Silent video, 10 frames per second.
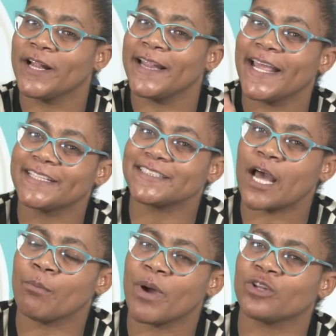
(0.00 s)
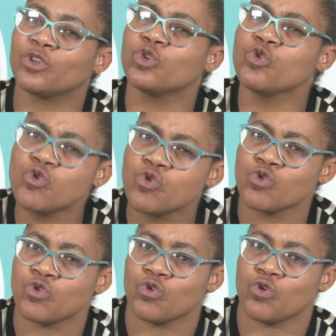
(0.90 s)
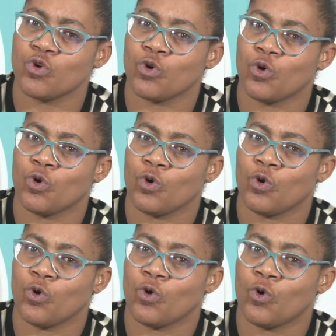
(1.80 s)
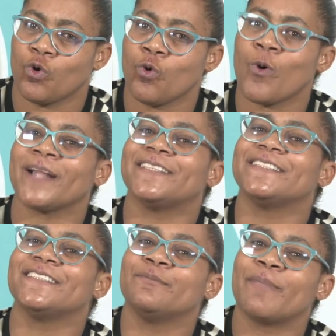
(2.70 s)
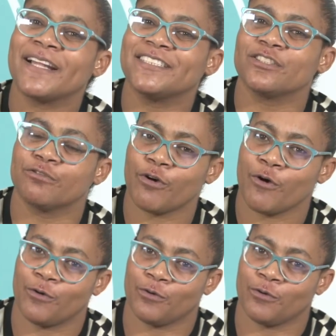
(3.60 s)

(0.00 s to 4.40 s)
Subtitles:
let someone do what is demanding for.